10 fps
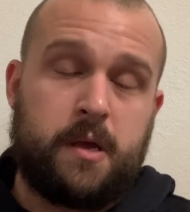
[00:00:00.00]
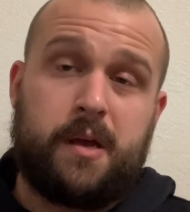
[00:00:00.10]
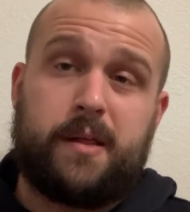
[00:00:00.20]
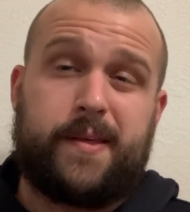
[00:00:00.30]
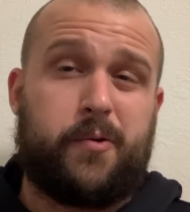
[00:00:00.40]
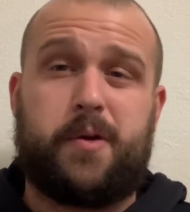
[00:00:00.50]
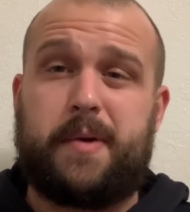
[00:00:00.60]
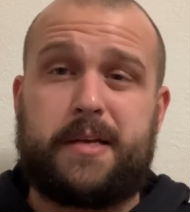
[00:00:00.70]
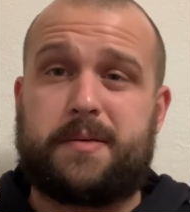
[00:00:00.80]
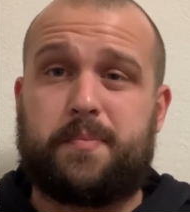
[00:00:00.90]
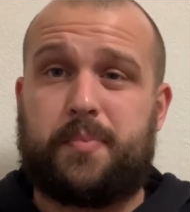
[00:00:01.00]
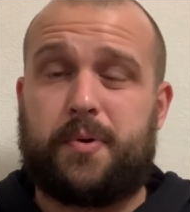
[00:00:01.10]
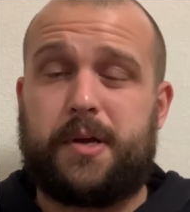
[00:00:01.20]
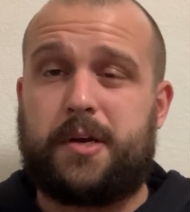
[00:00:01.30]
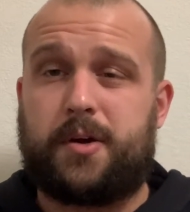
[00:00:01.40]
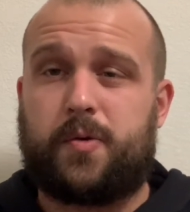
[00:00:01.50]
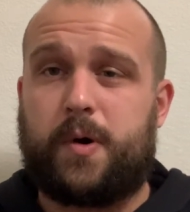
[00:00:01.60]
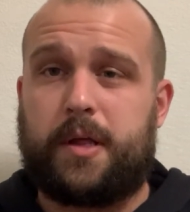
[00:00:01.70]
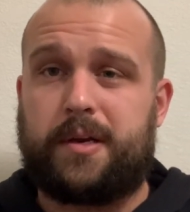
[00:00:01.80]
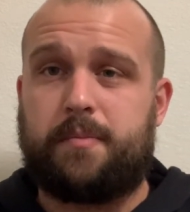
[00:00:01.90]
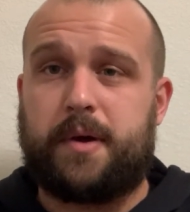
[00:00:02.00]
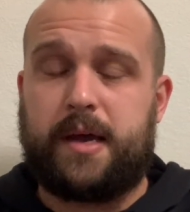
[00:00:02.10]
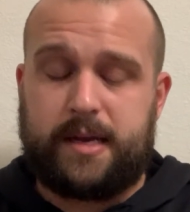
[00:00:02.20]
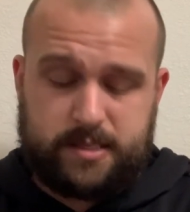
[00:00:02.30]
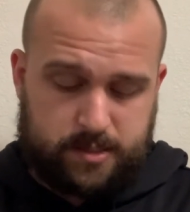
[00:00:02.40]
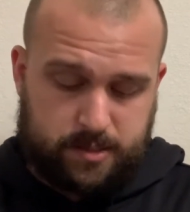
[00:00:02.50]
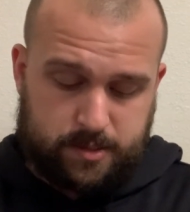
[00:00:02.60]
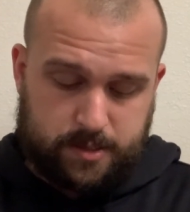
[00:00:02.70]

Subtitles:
They really make some pretty good quality baits.